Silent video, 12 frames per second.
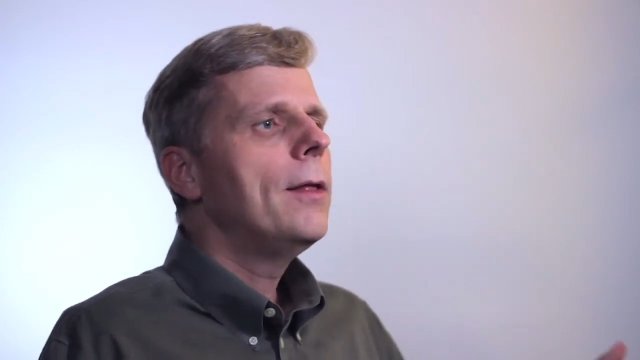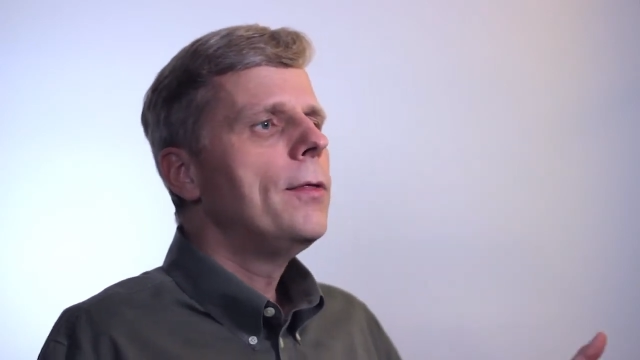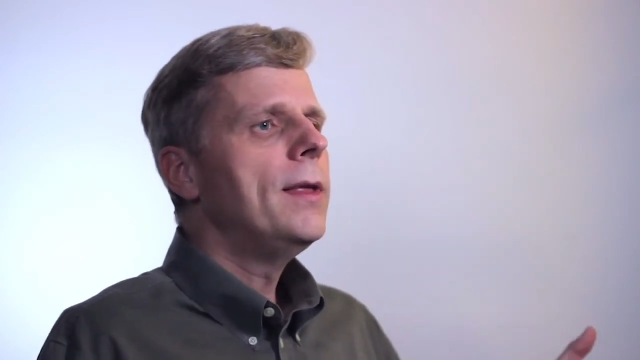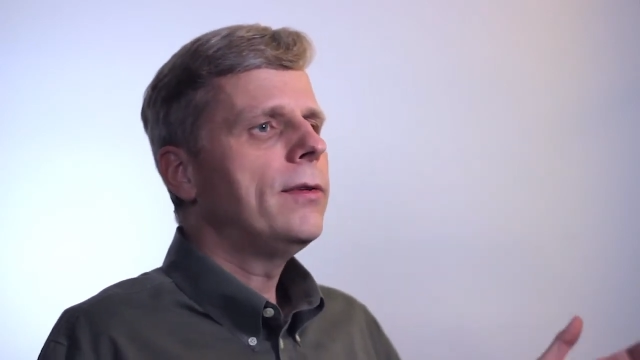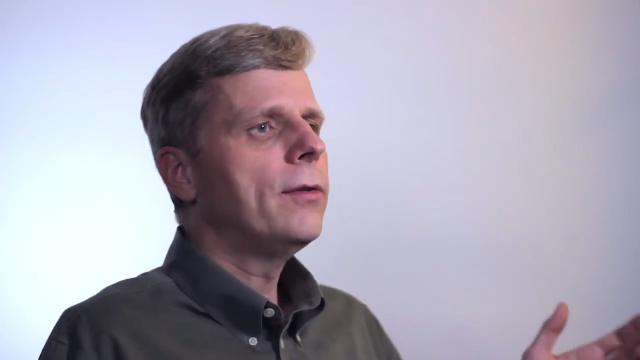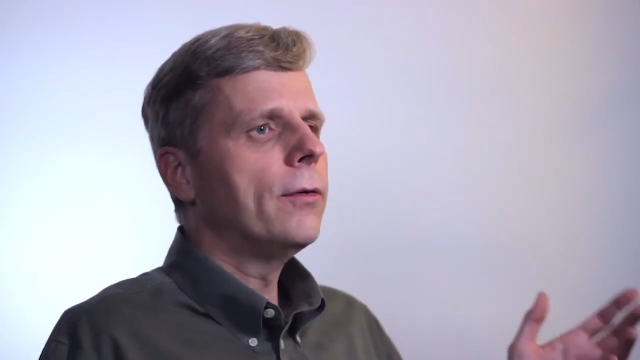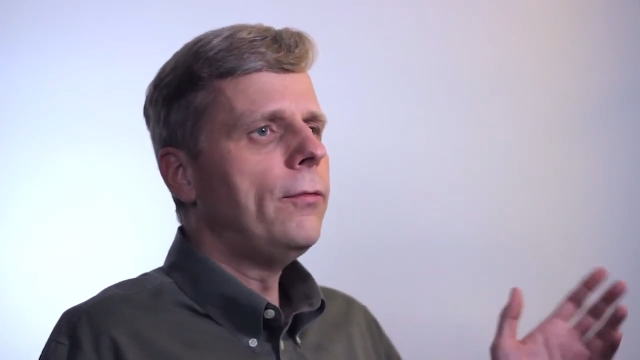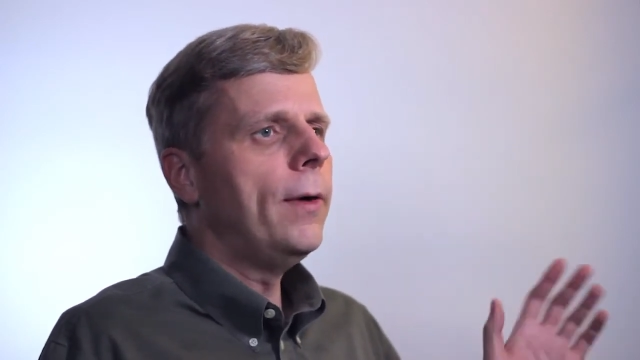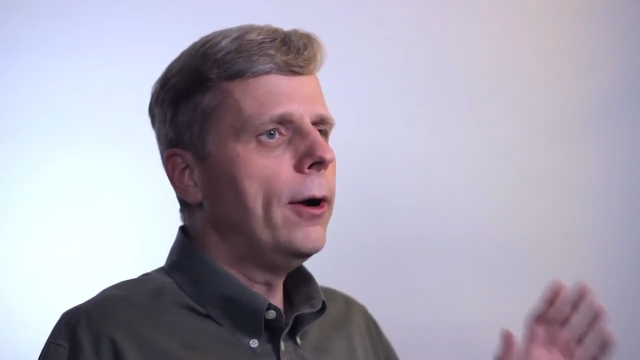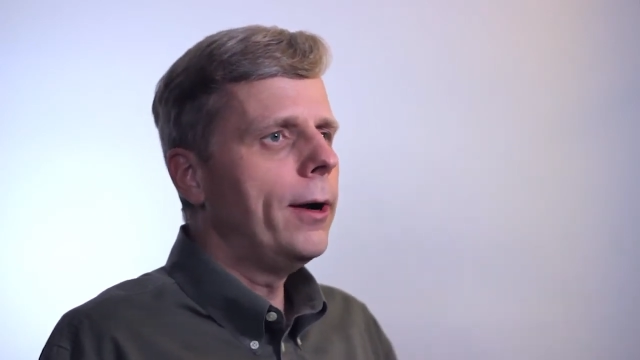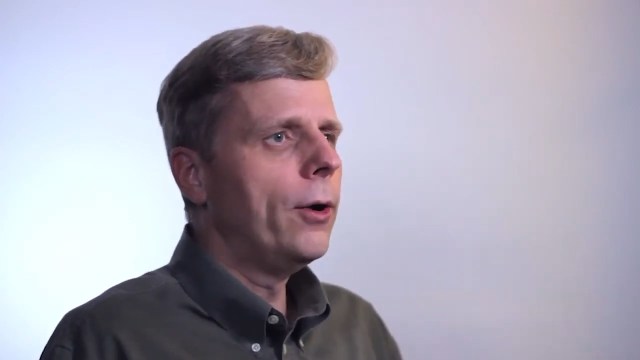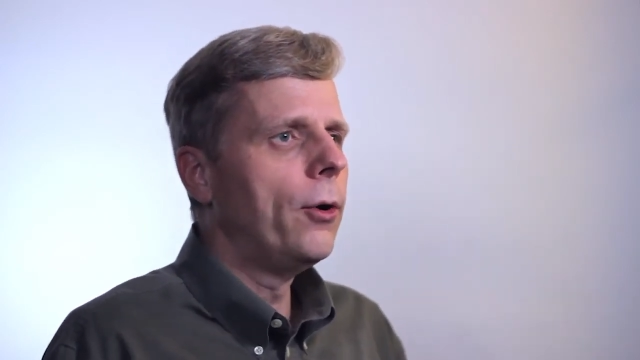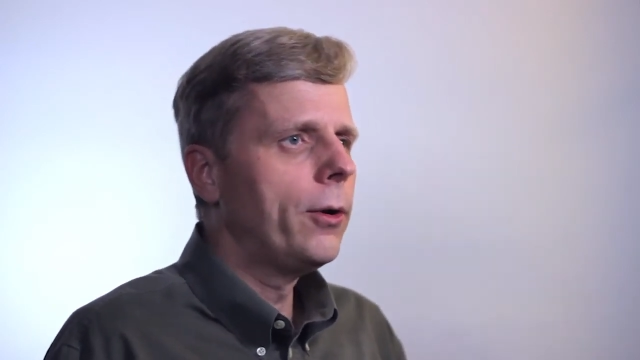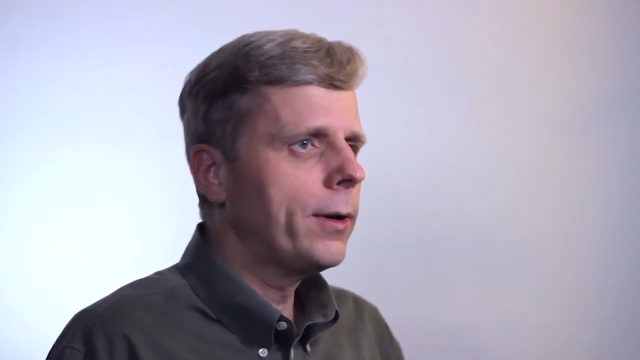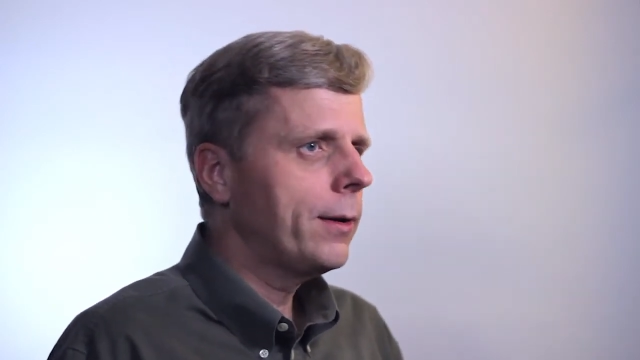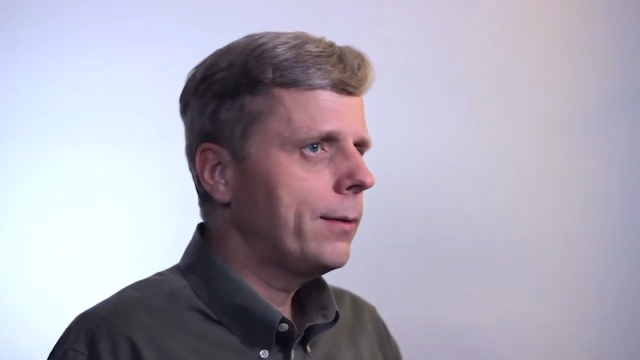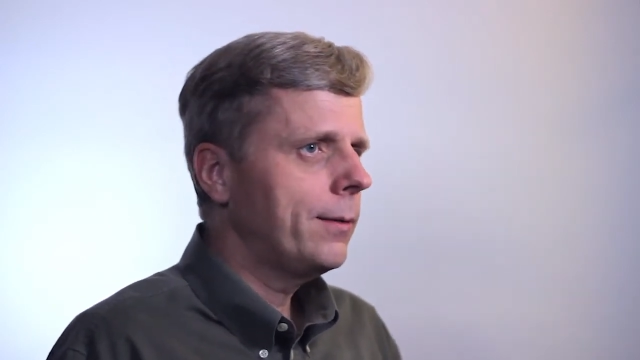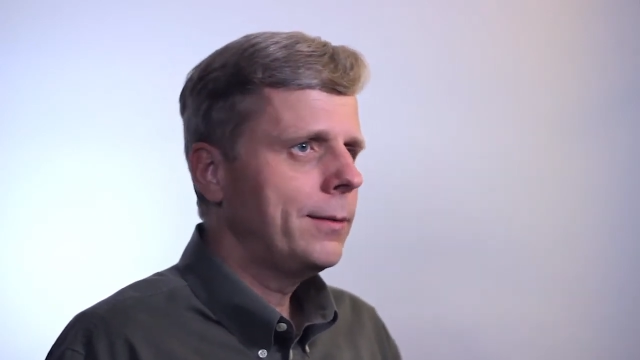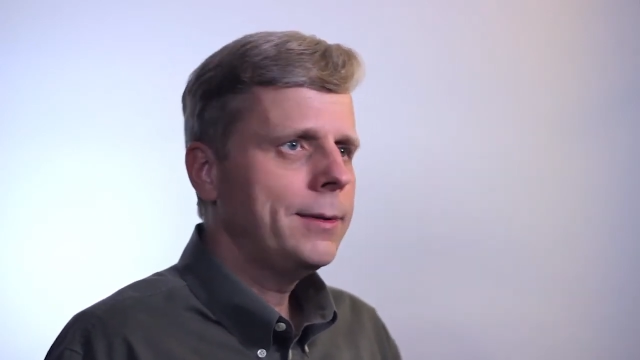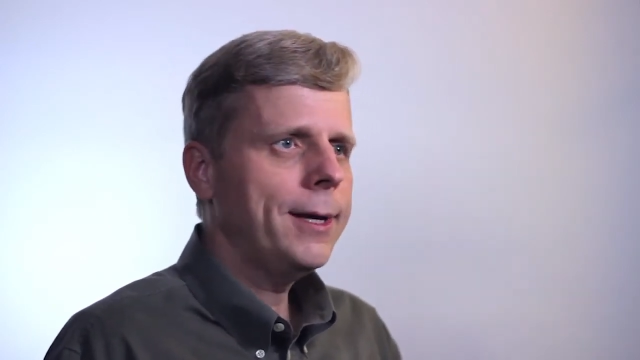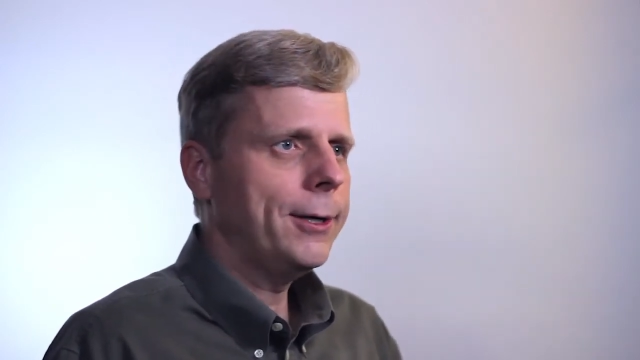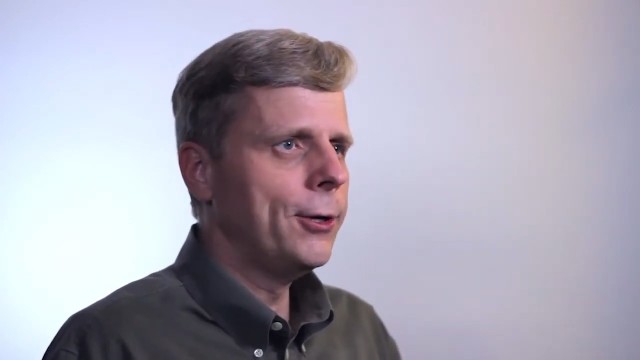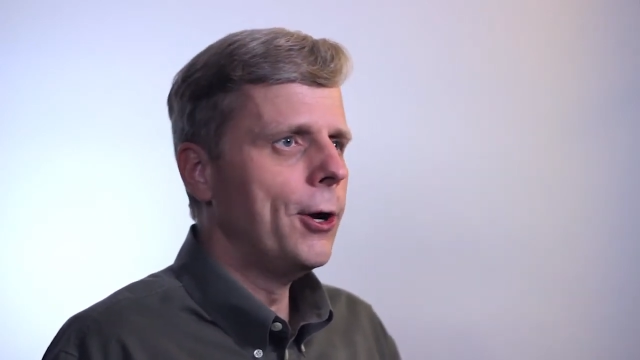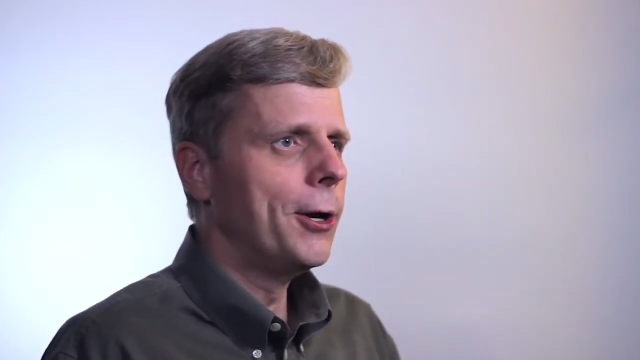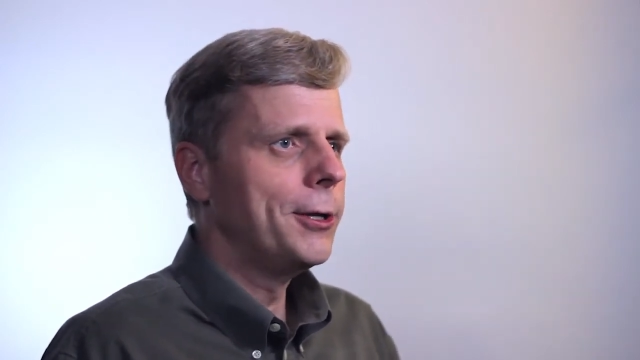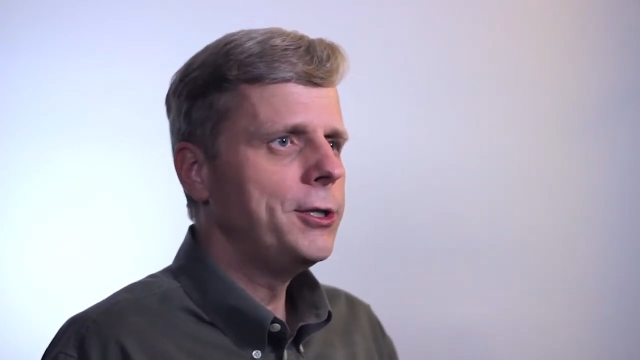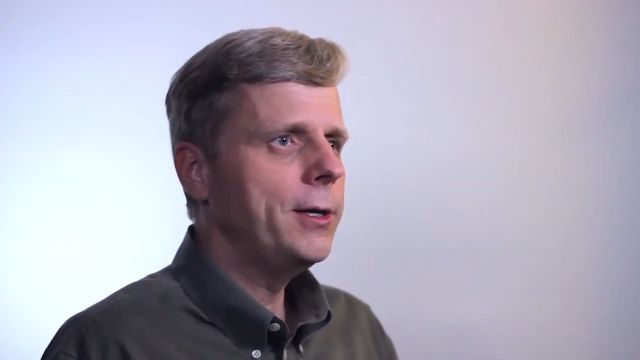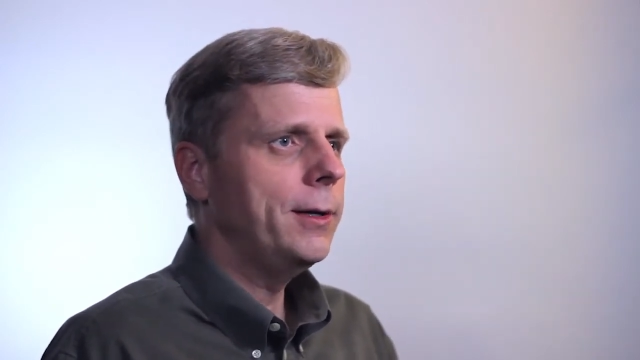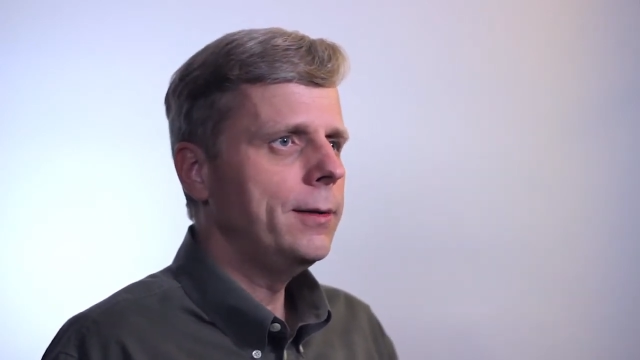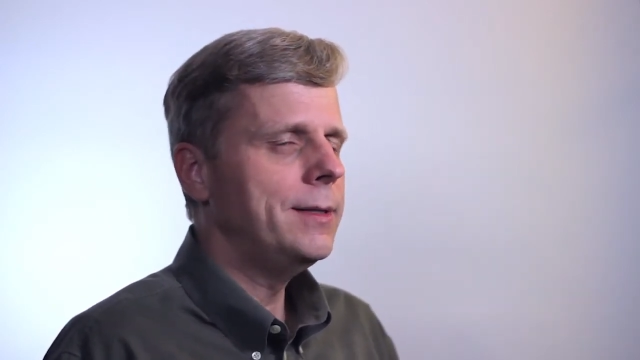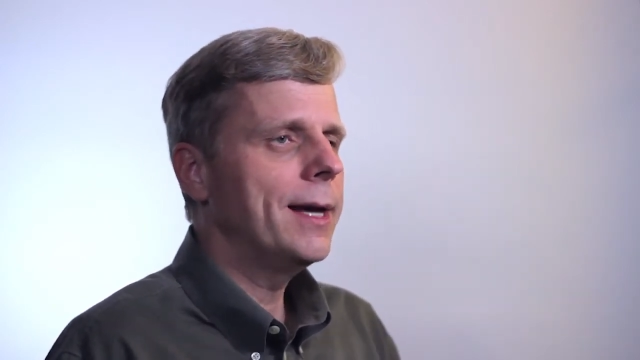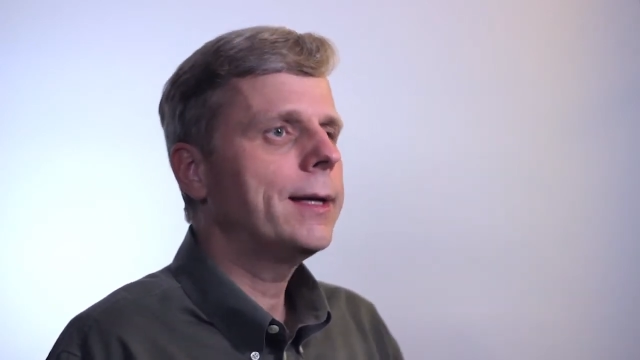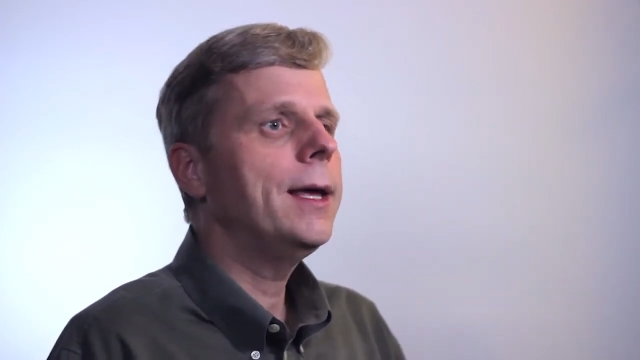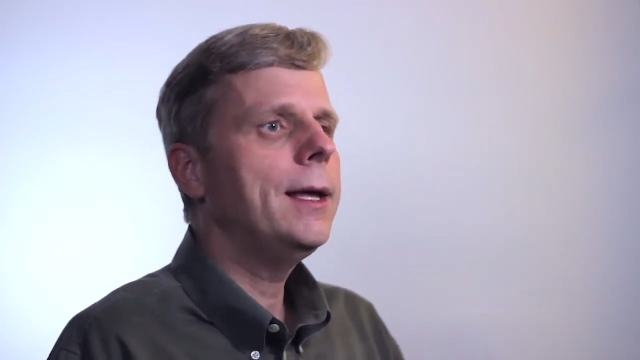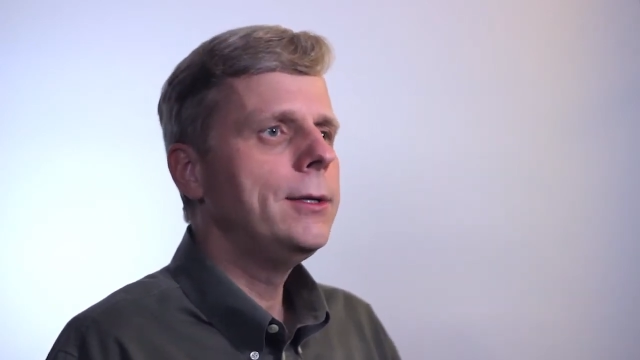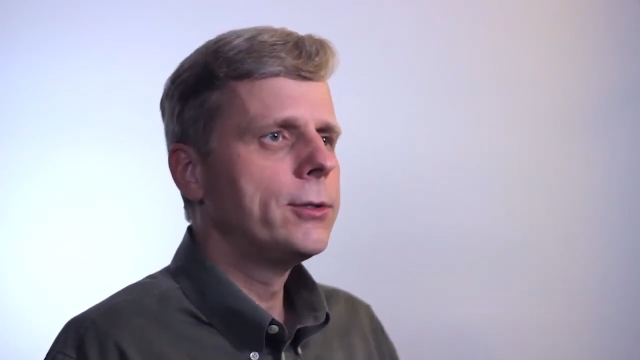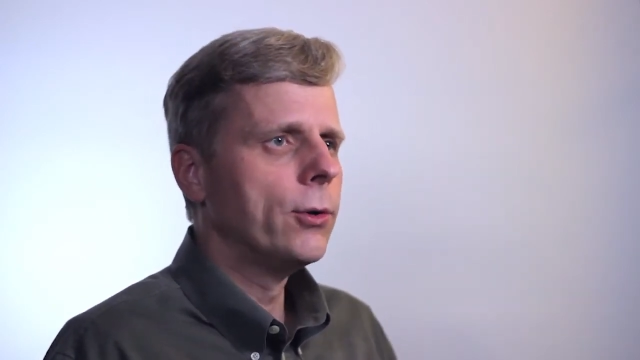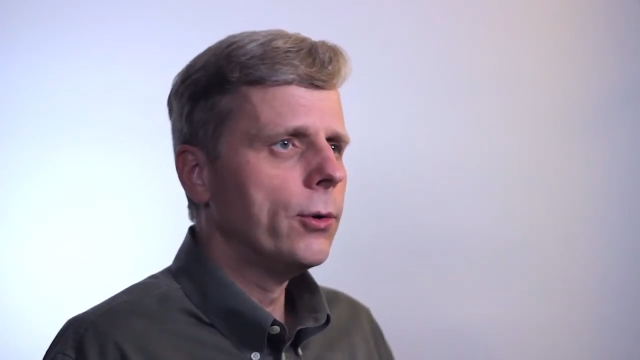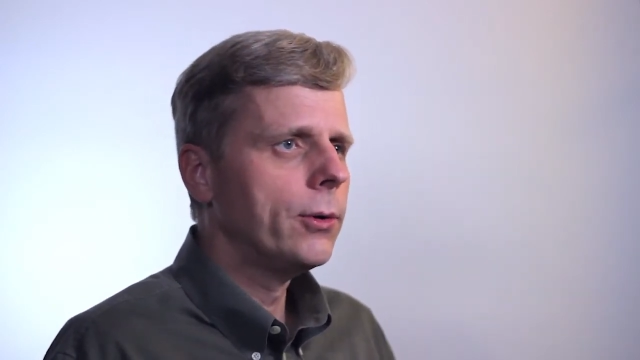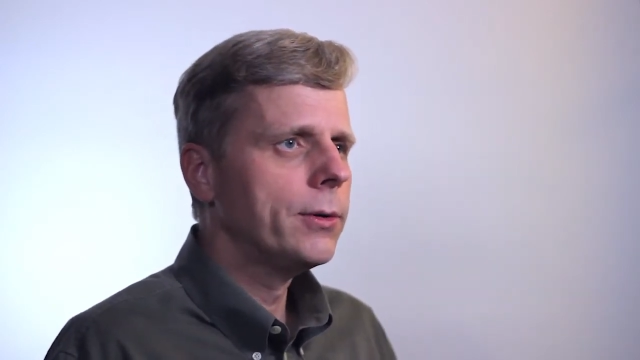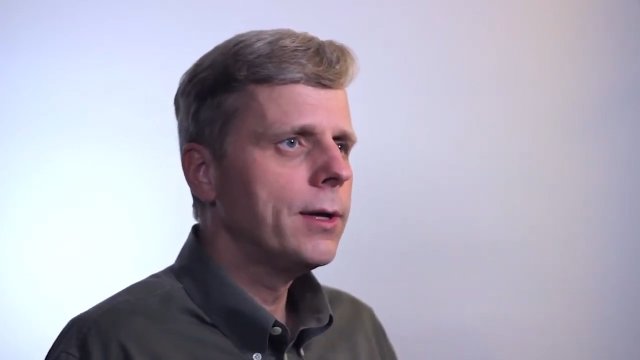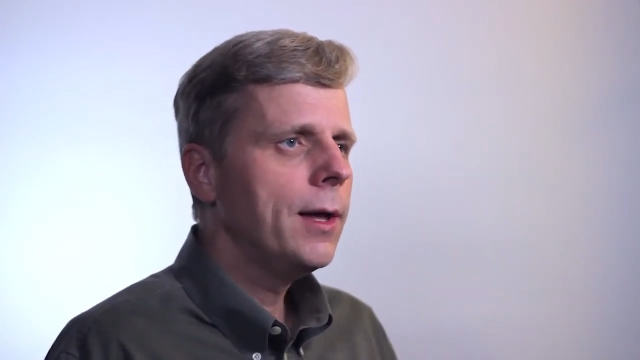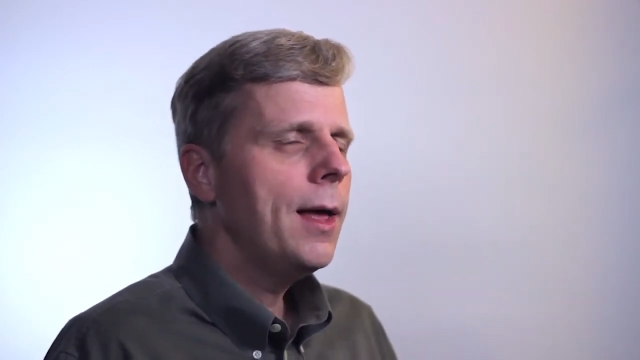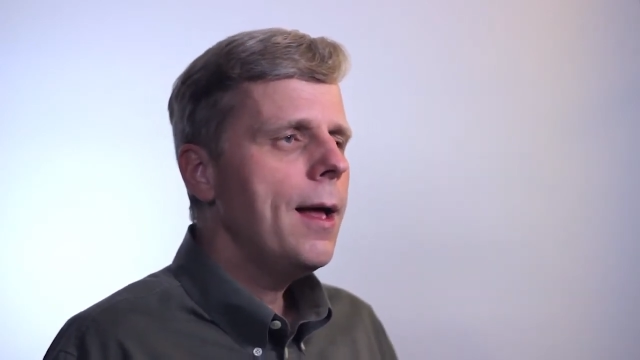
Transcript: This is a very old technology, decades old,